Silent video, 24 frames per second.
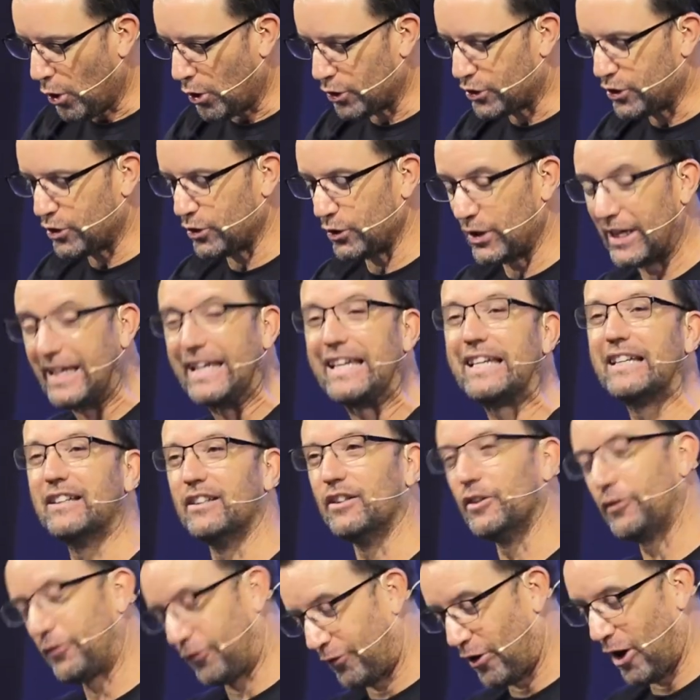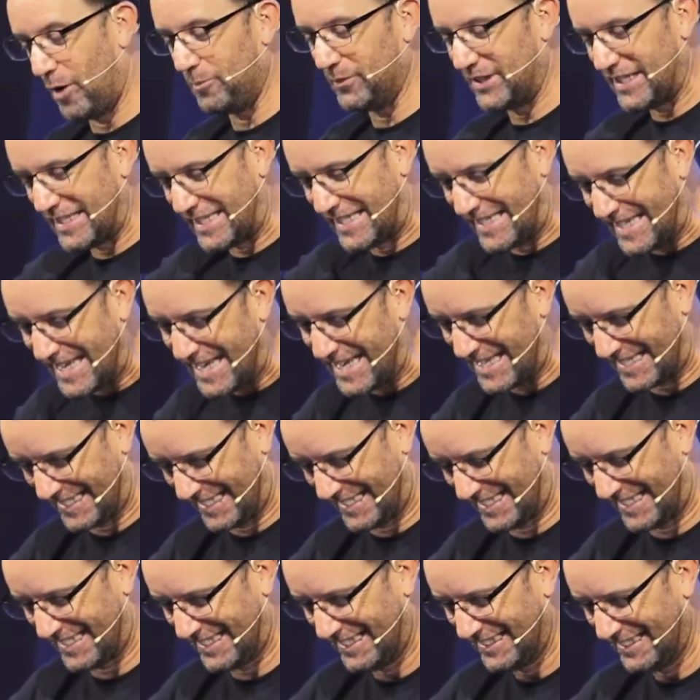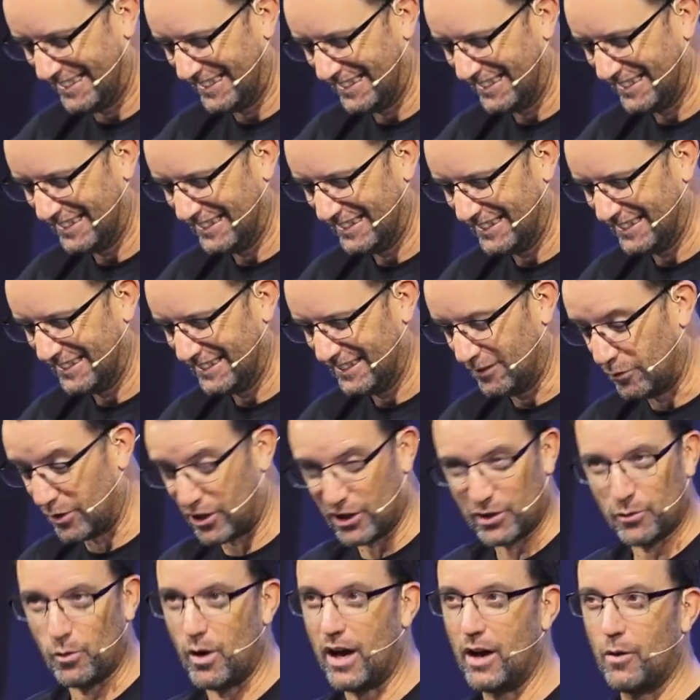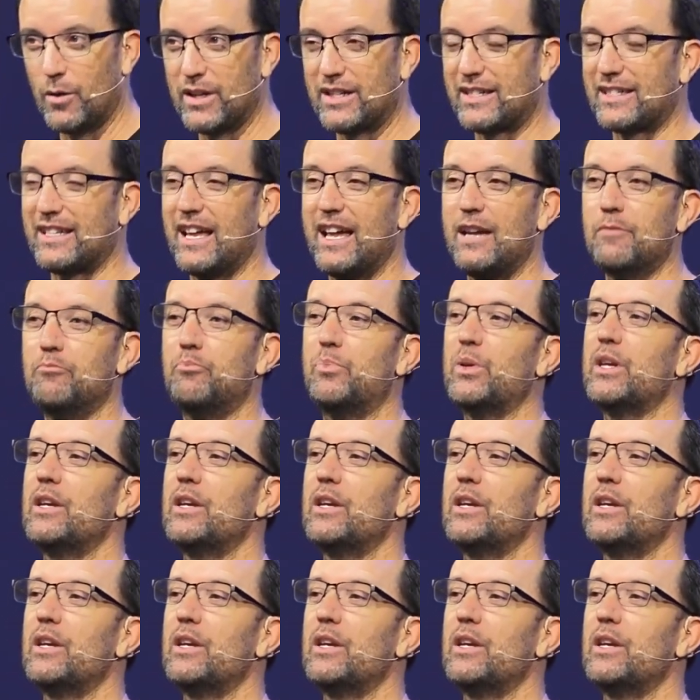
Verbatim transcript: to heal from disease, which is why we say be